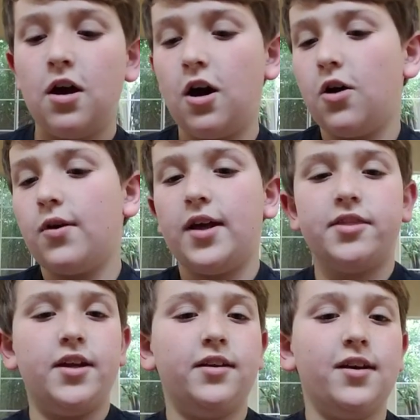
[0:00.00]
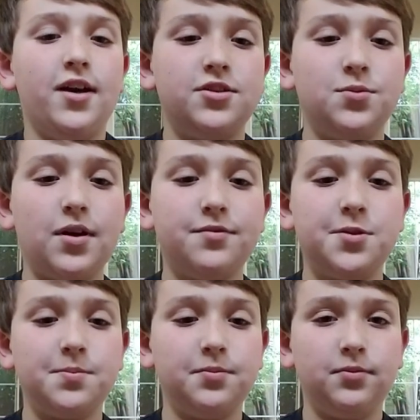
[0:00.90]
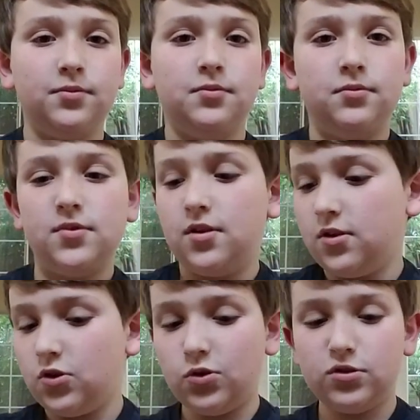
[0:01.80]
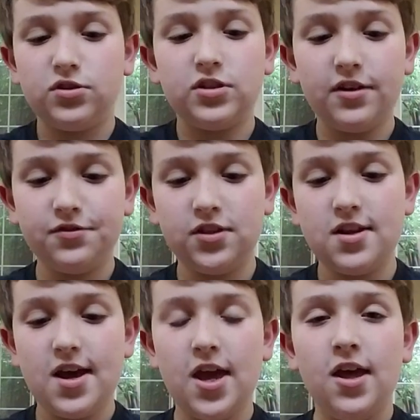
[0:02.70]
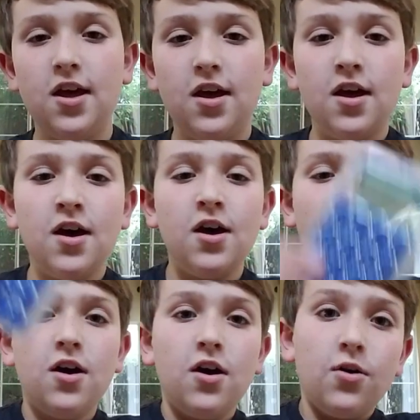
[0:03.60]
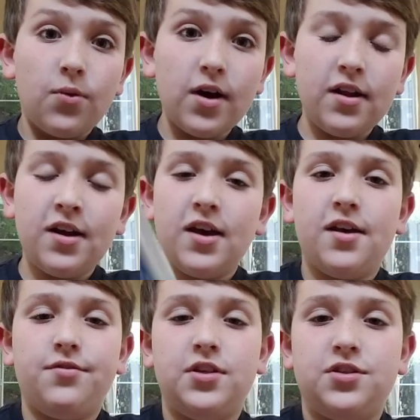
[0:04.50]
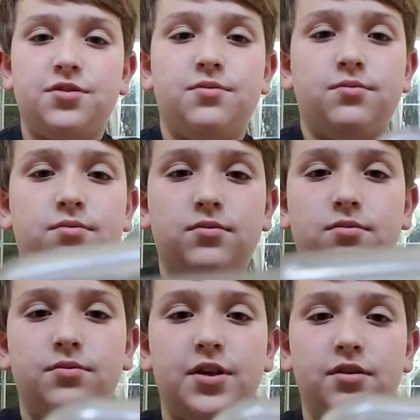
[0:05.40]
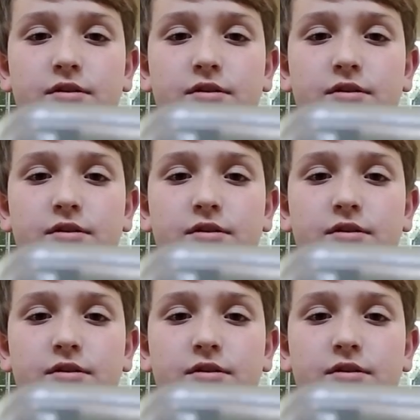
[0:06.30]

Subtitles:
Alright then, guys, we have some cool stuff today. One, I have this weird